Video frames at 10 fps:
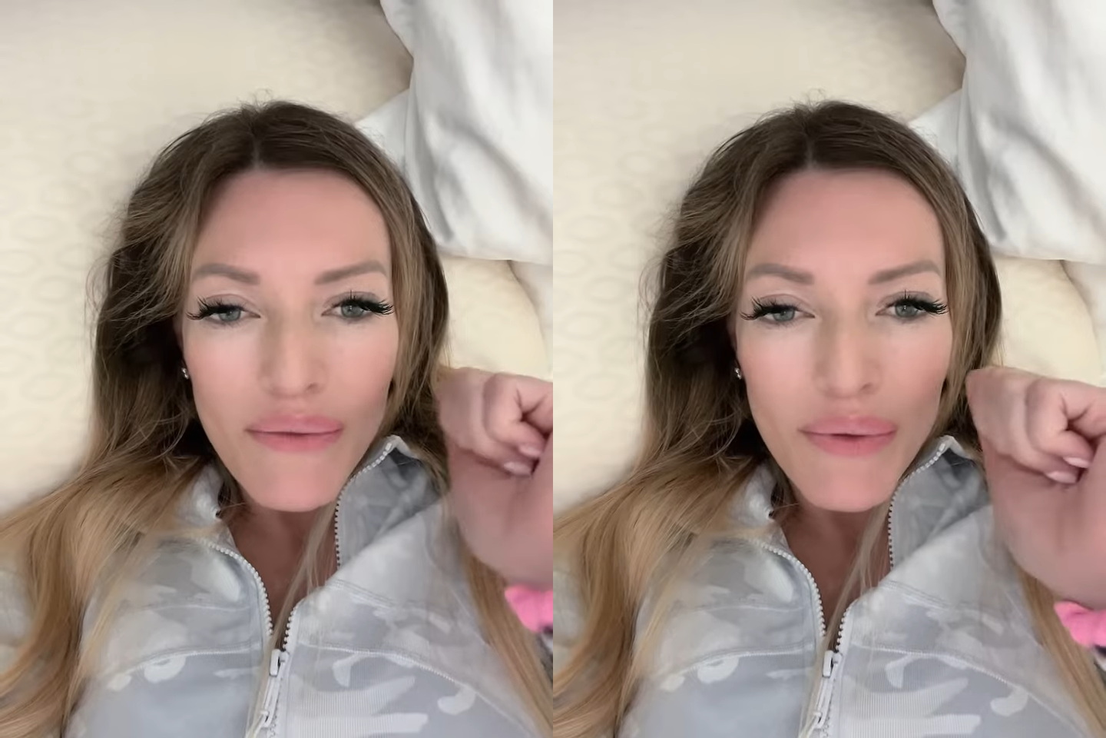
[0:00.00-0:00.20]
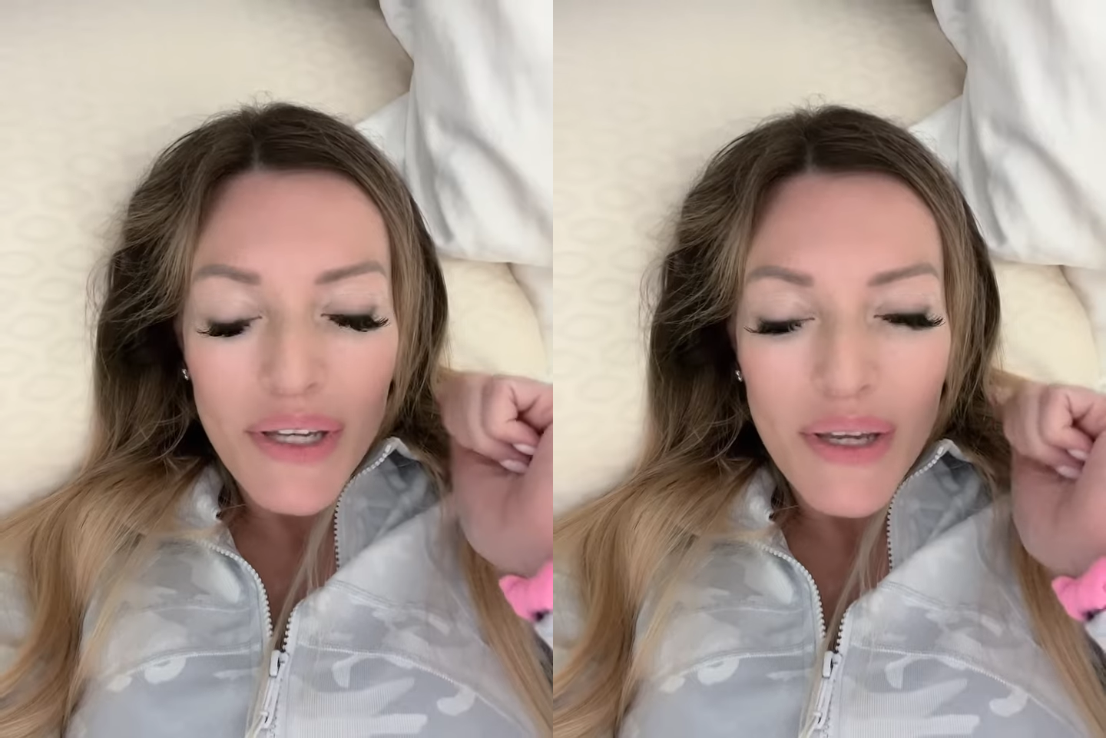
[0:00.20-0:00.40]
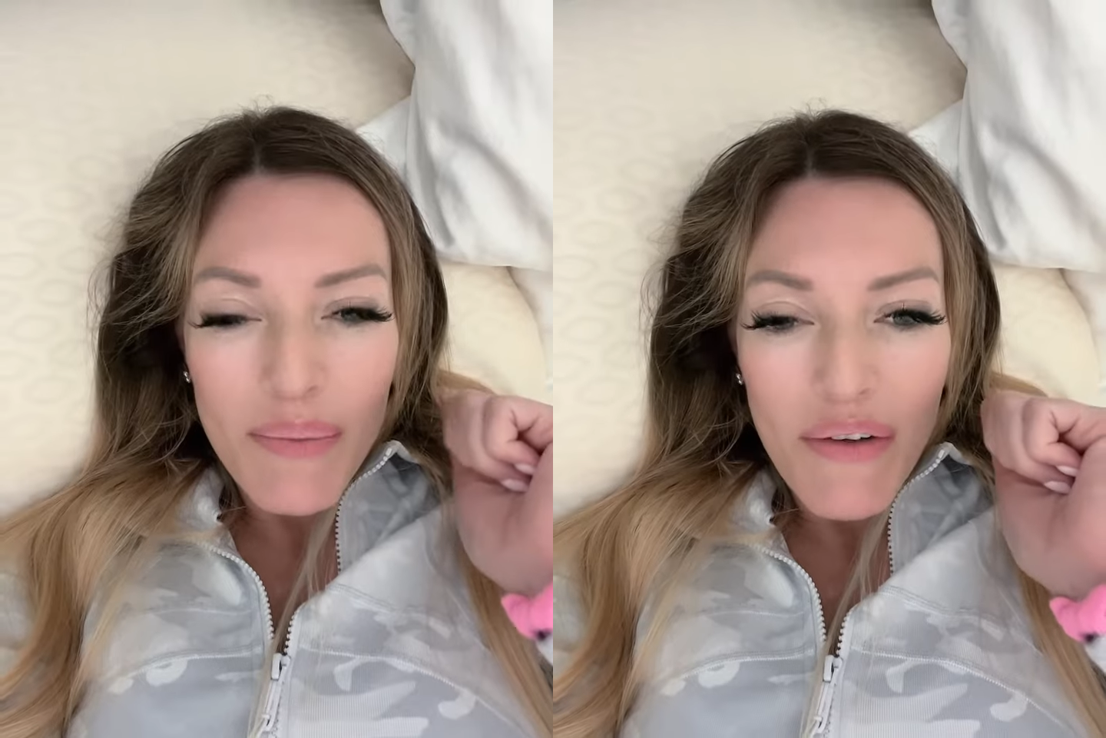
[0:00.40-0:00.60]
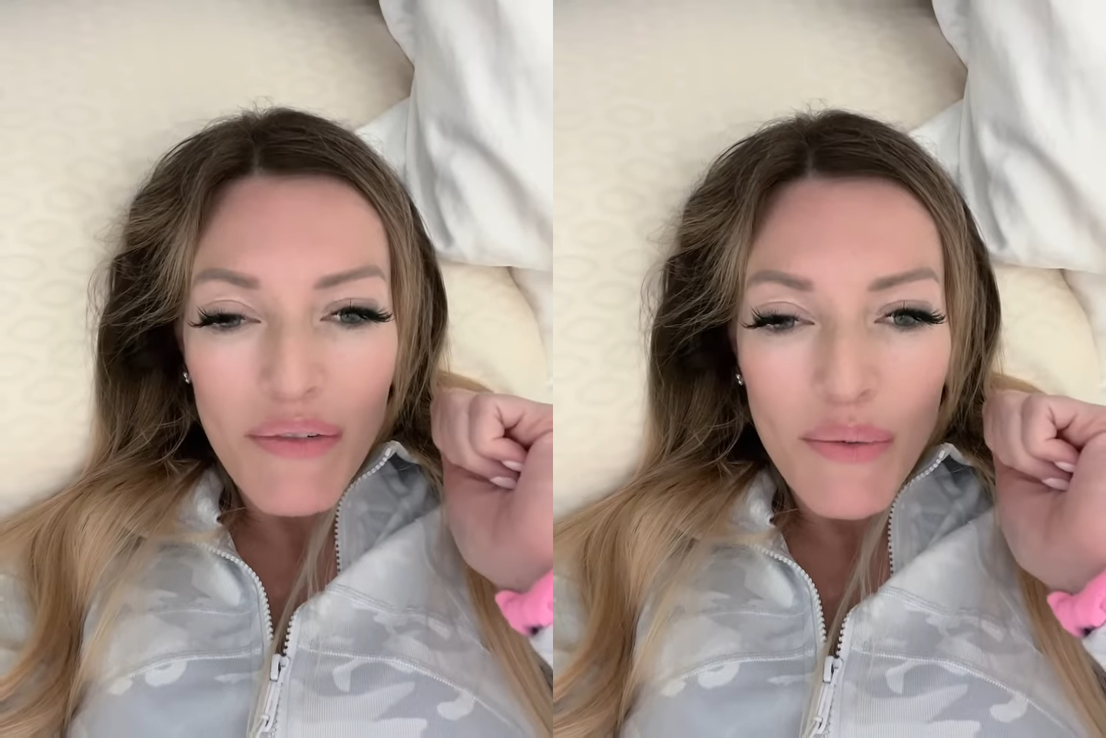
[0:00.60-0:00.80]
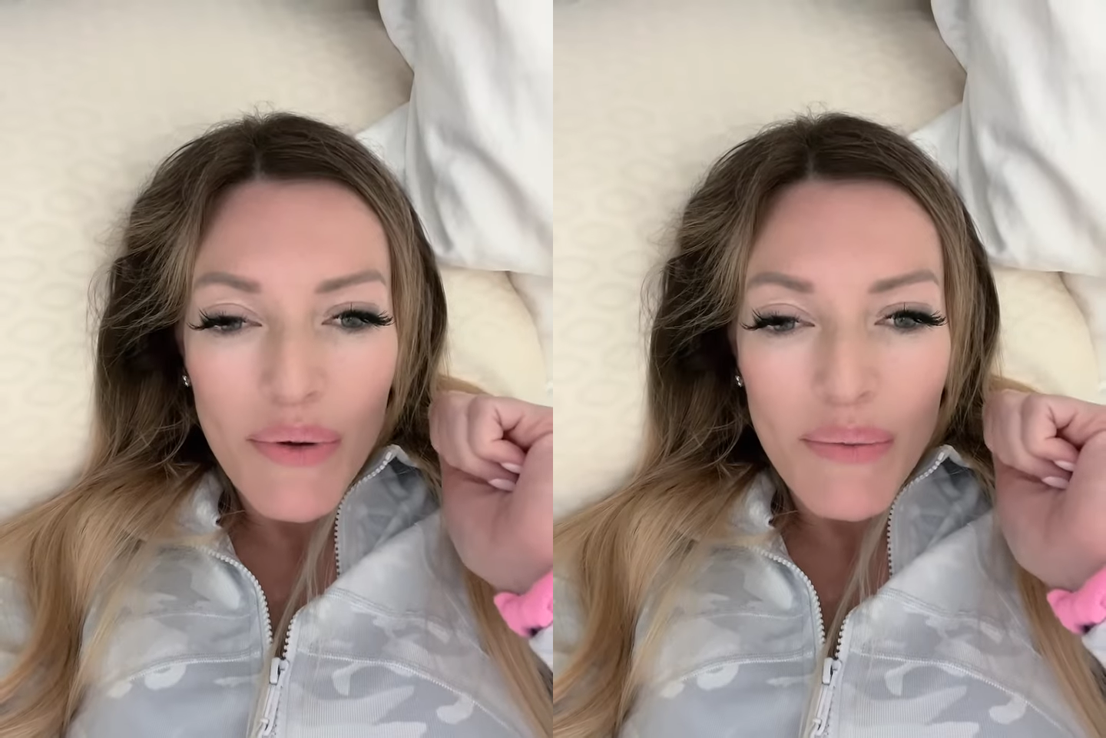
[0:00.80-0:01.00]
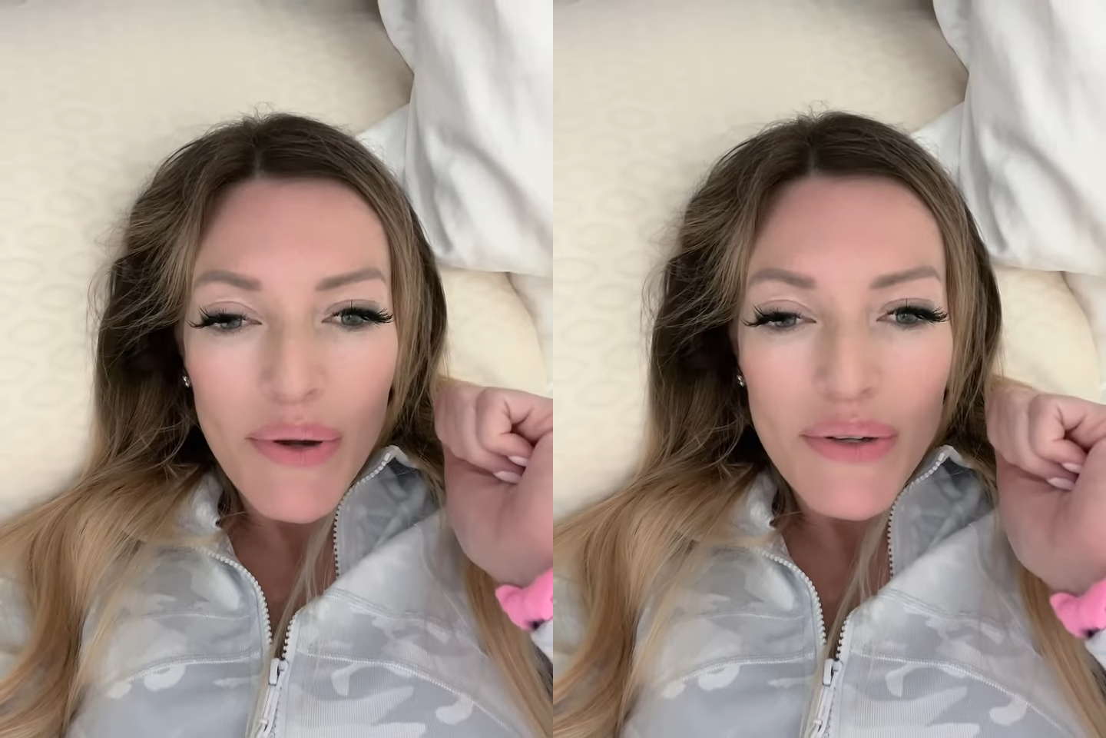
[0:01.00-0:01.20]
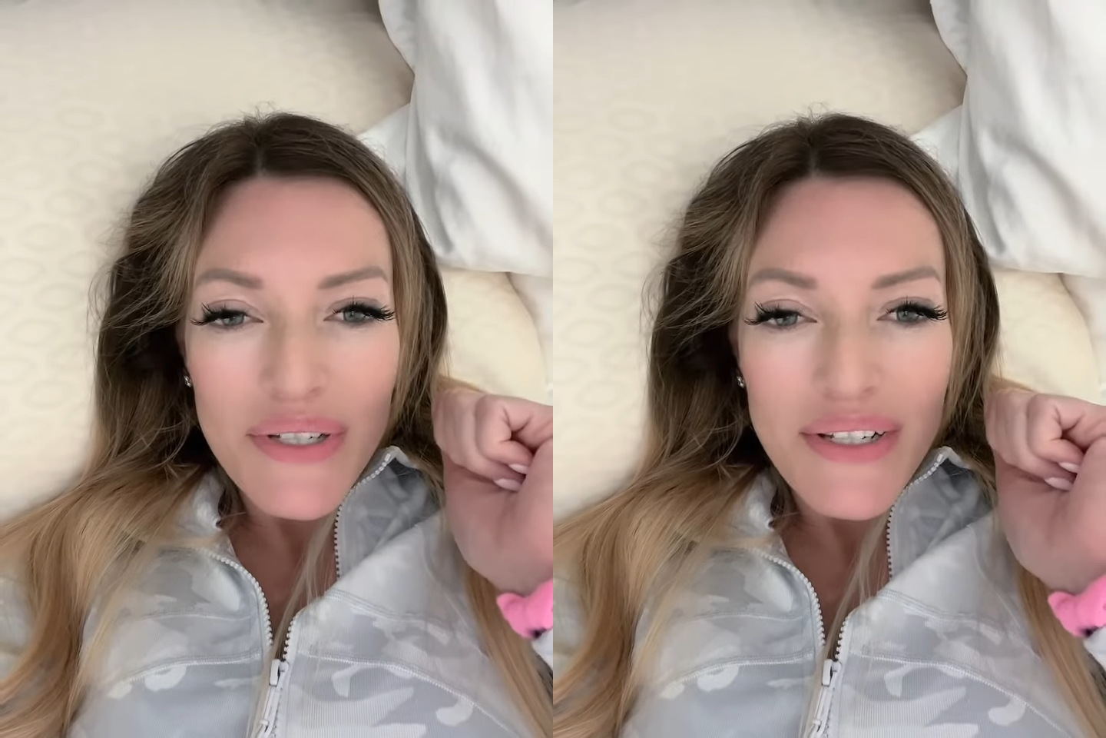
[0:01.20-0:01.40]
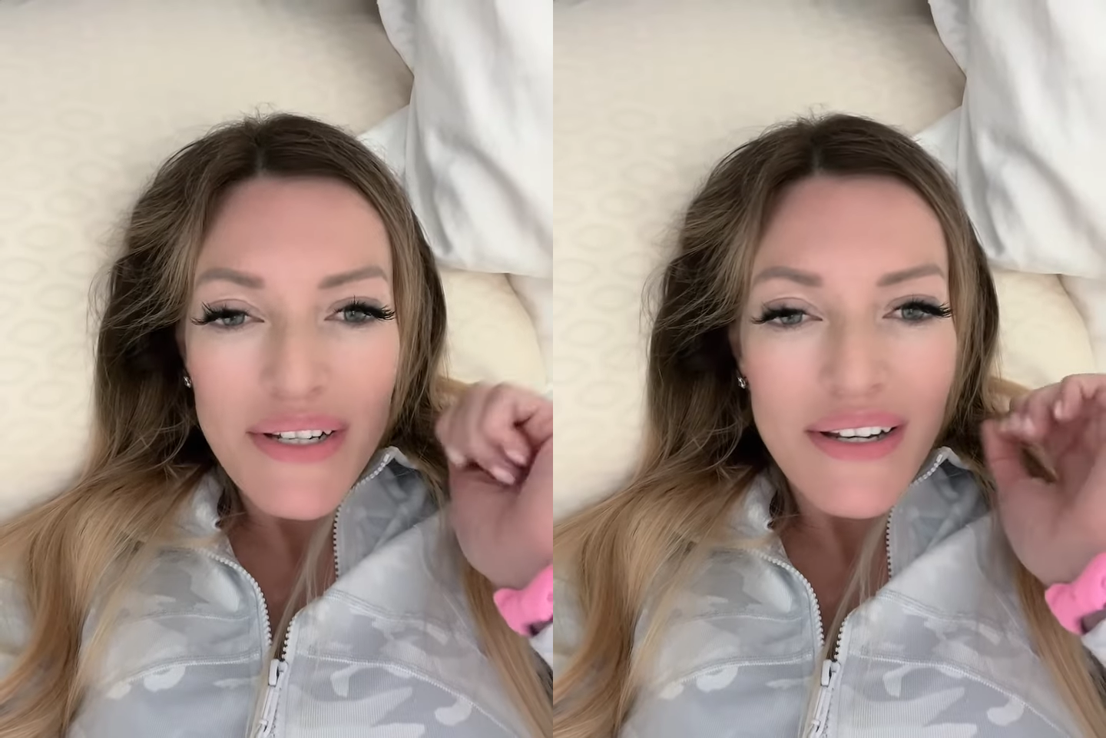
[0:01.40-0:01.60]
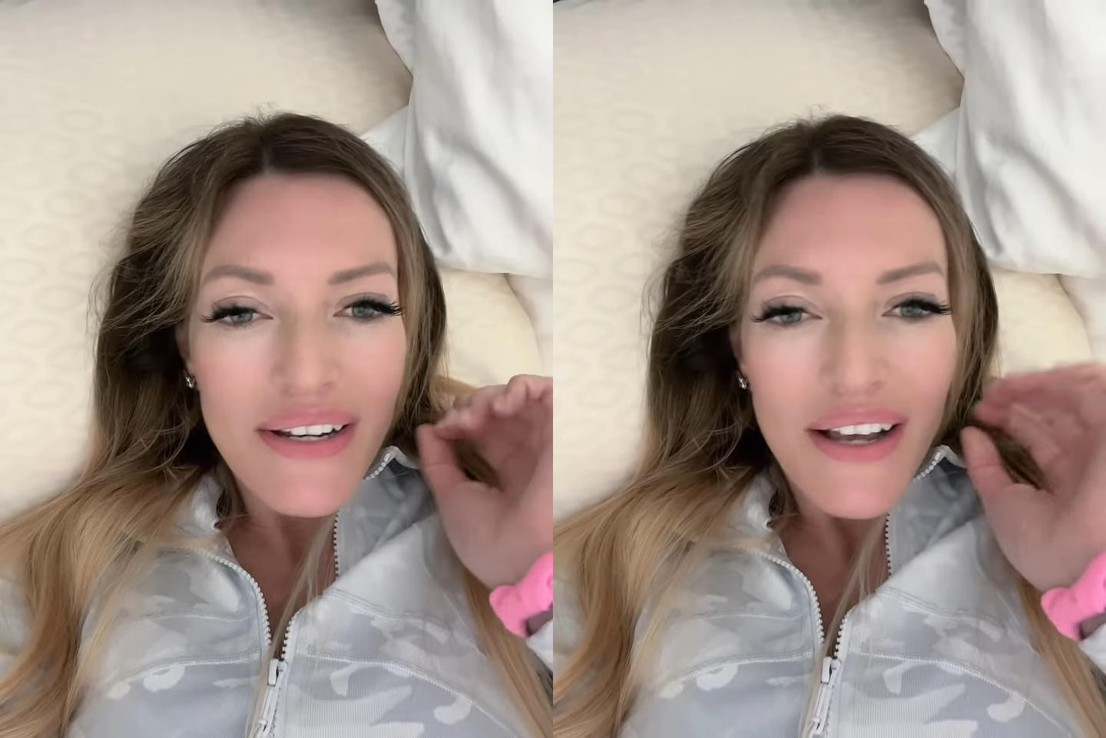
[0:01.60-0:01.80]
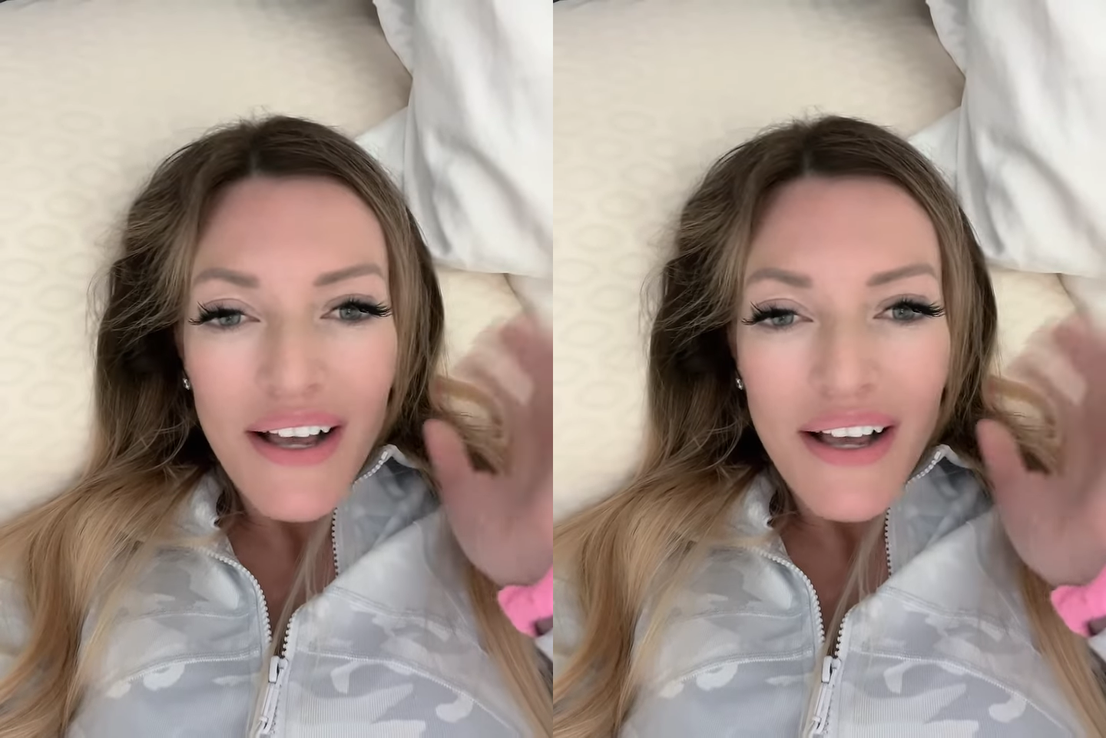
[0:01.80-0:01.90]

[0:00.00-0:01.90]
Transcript: We'll keep everyone posted.